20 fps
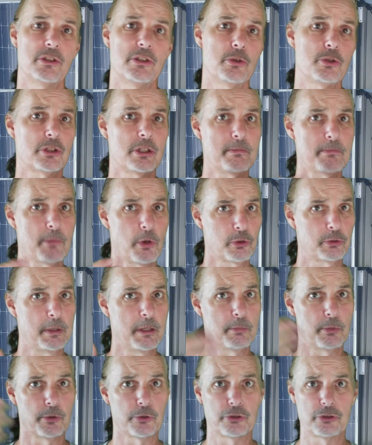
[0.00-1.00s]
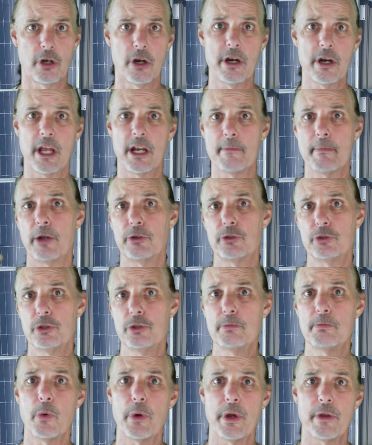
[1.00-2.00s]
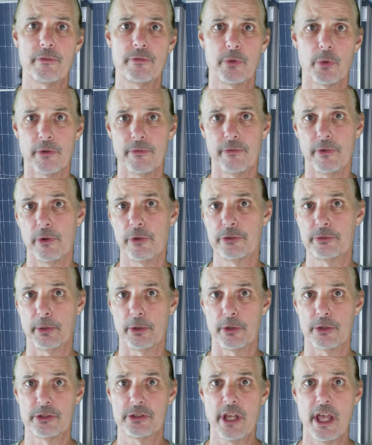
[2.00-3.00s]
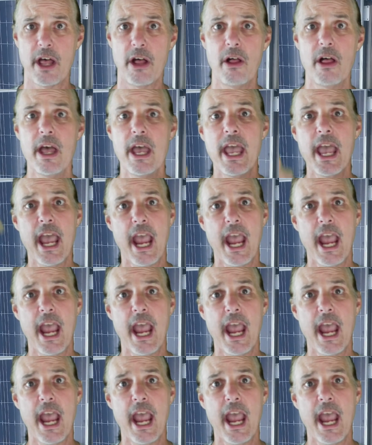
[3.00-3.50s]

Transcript: Usually most people start at about two point four volts per cell,